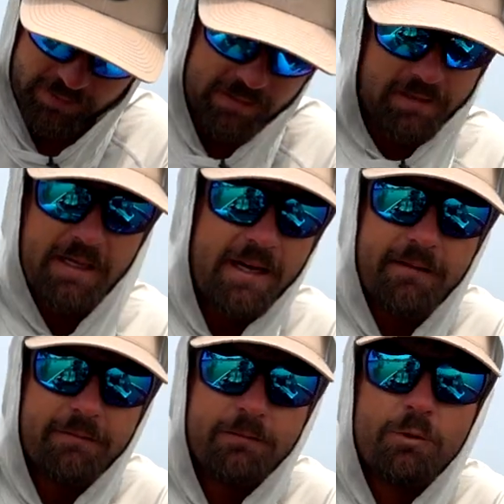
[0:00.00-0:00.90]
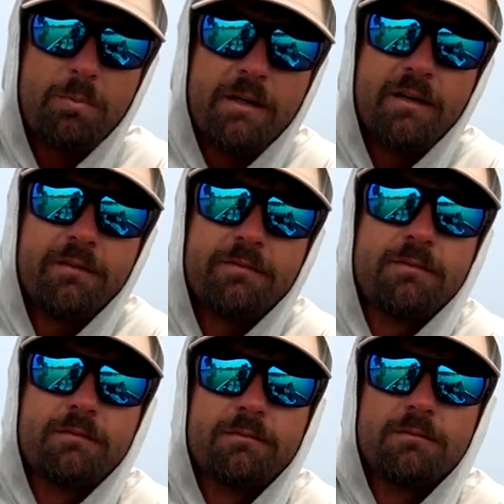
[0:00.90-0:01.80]
they, they have U P F
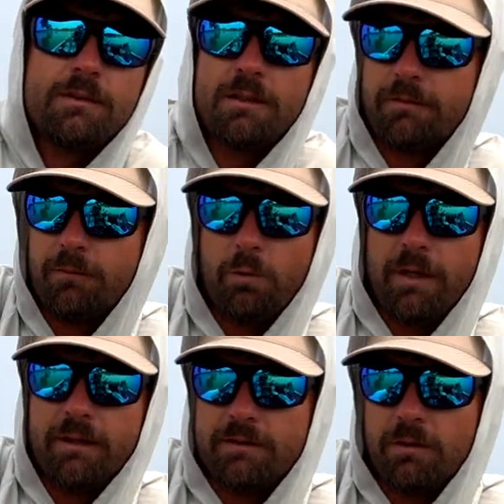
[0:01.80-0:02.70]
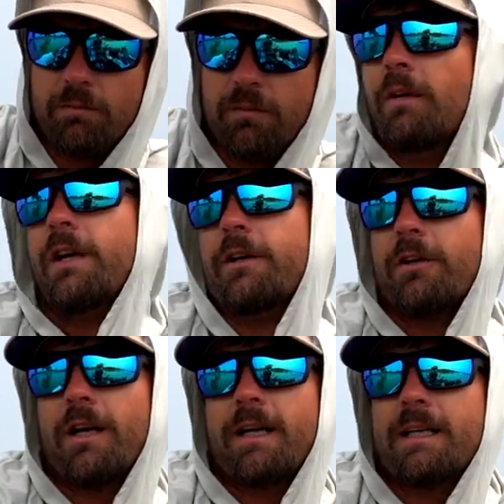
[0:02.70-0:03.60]
uh, forty. So
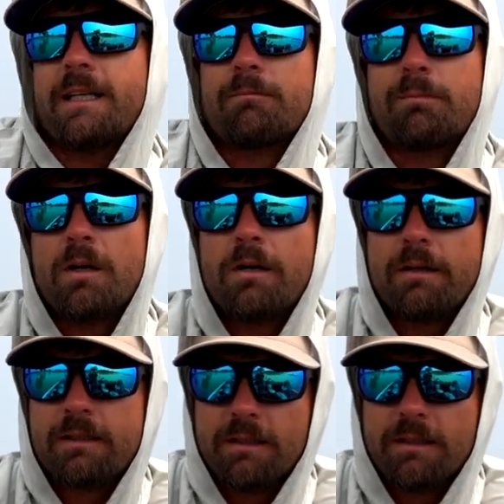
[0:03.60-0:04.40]
you're not gonna get burnt.